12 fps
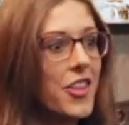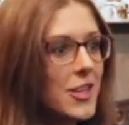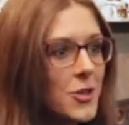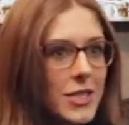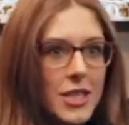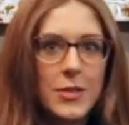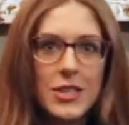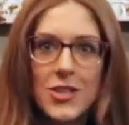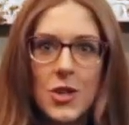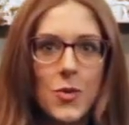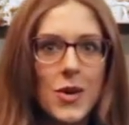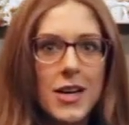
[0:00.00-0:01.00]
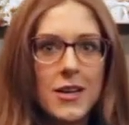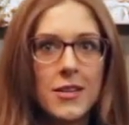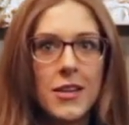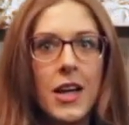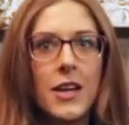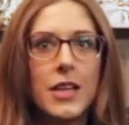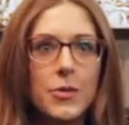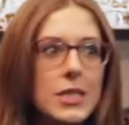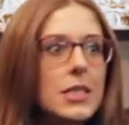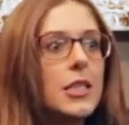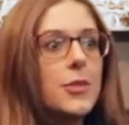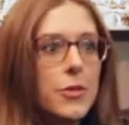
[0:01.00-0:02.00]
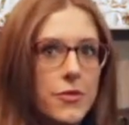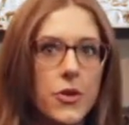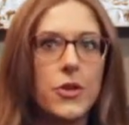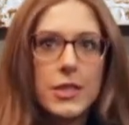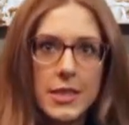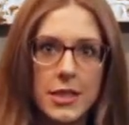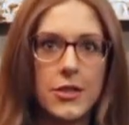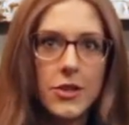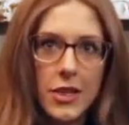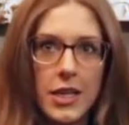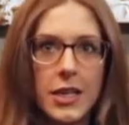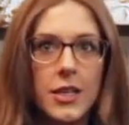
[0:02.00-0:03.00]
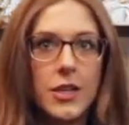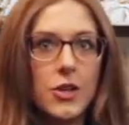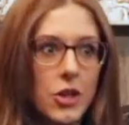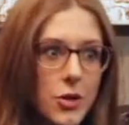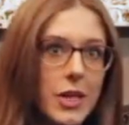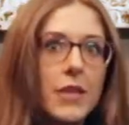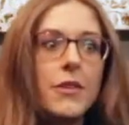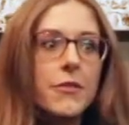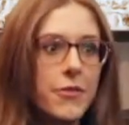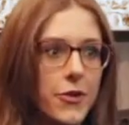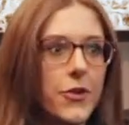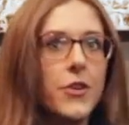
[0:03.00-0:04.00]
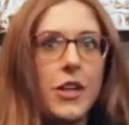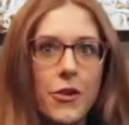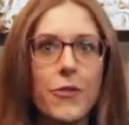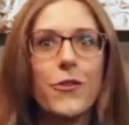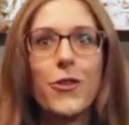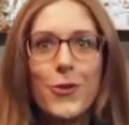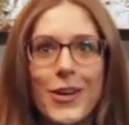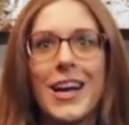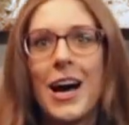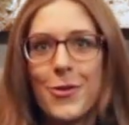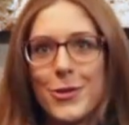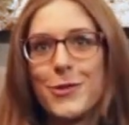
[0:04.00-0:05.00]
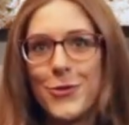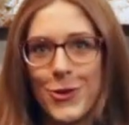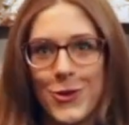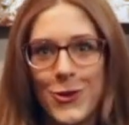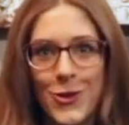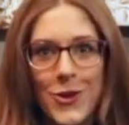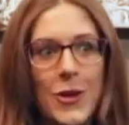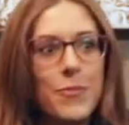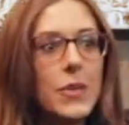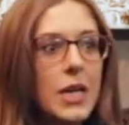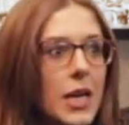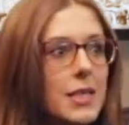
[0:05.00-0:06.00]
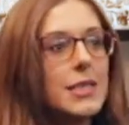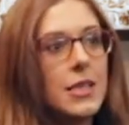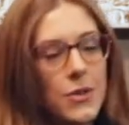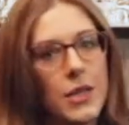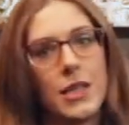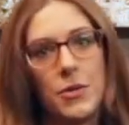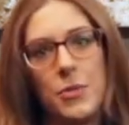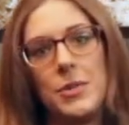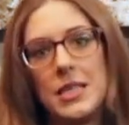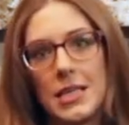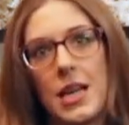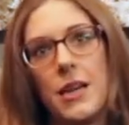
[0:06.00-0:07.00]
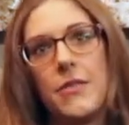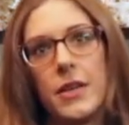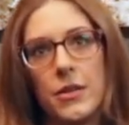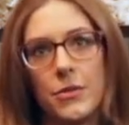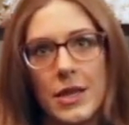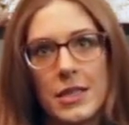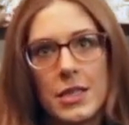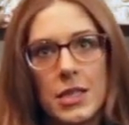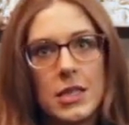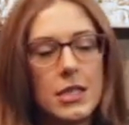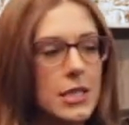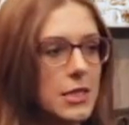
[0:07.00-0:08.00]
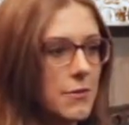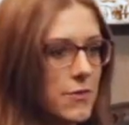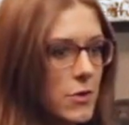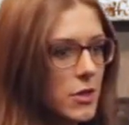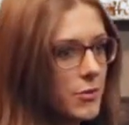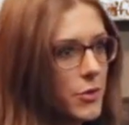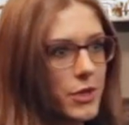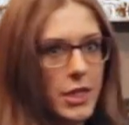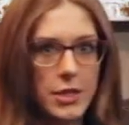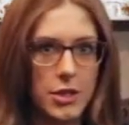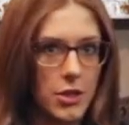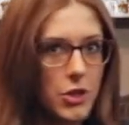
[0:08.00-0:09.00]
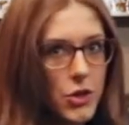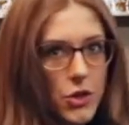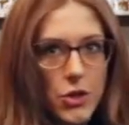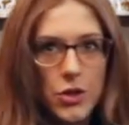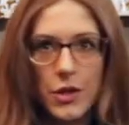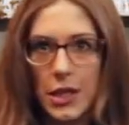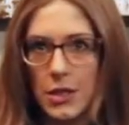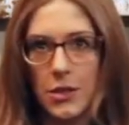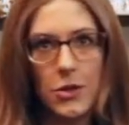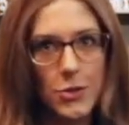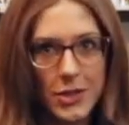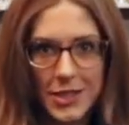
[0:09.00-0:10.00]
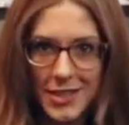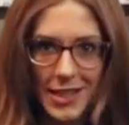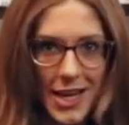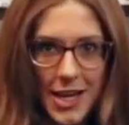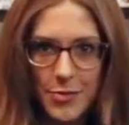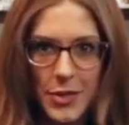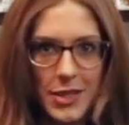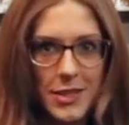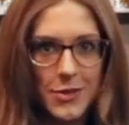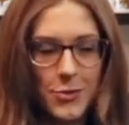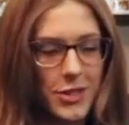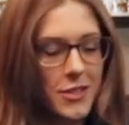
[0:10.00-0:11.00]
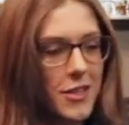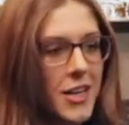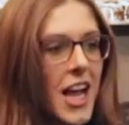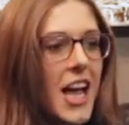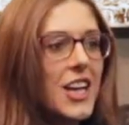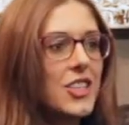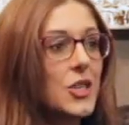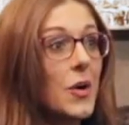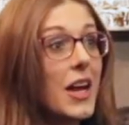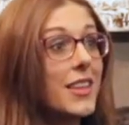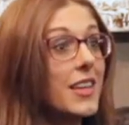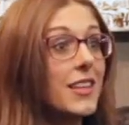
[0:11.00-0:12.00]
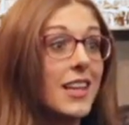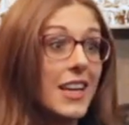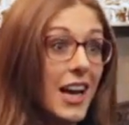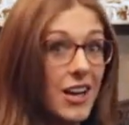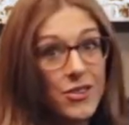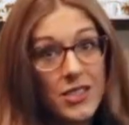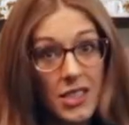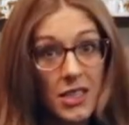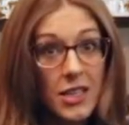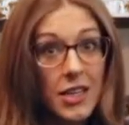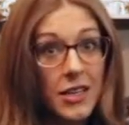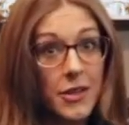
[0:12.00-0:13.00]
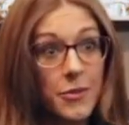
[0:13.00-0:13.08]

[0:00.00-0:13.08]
they know Timmins so well, they would still prefer to see their kid go even further, another 3 hours further, because they know that they would be safe in a residence that's affordable, that's secure, that's close to the campus and whatnot. So I think that housing,